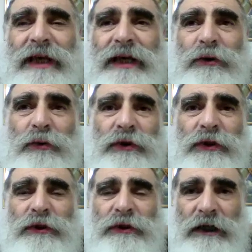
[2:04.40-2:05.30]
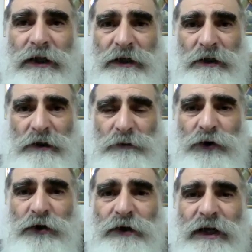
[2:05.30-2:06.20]
they were
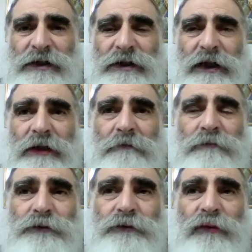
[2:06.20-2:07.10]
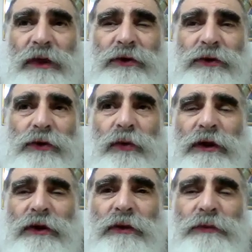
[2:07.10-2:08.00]
progressing into
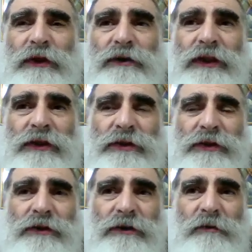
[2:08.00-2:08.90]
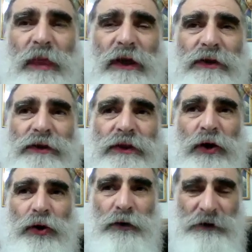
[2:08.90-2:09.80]
one of the buildings,
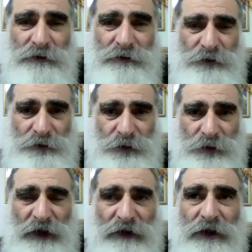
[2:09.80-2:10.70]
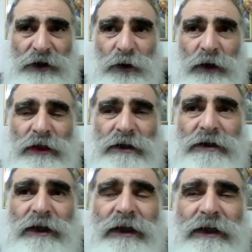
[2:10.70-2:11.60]
so there
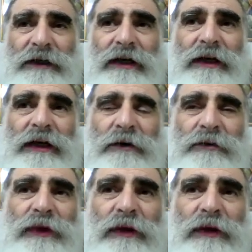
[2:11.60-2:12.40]
was a